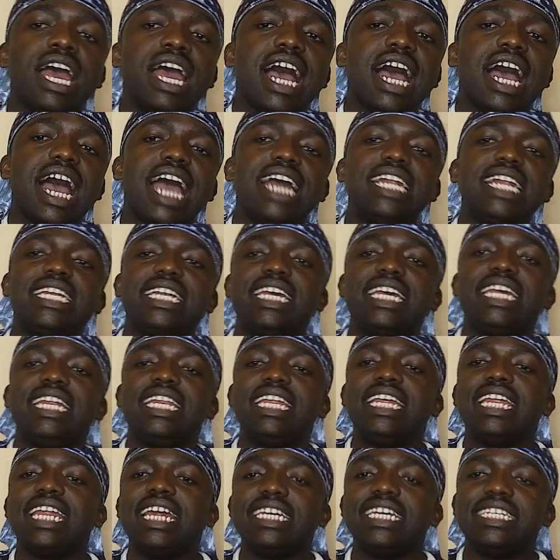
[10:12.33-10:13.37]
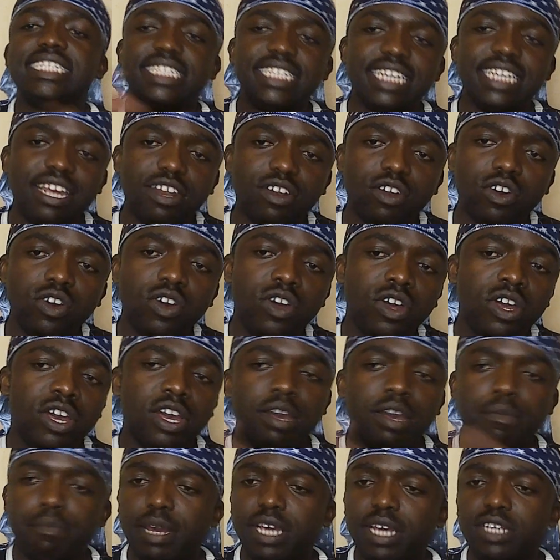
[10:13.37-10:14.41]
I'd rate it a 0
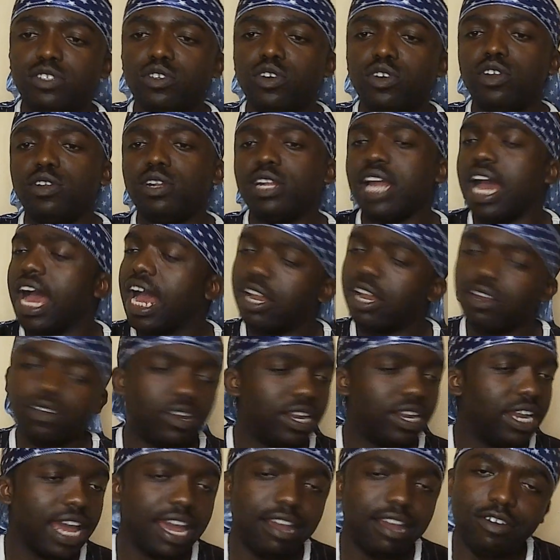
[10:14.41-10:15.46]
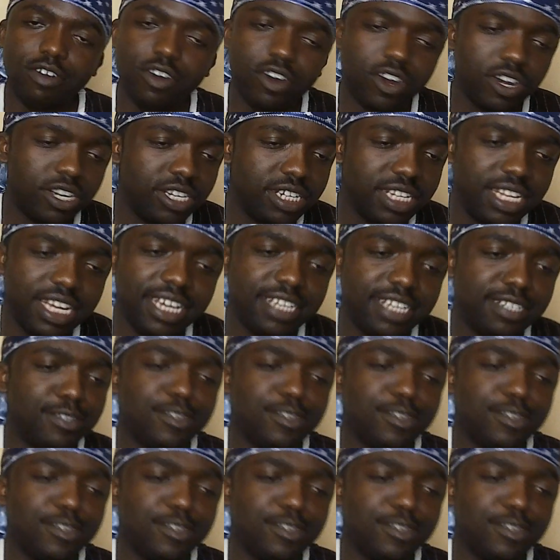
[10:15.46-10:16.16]
based on I don't like hot things.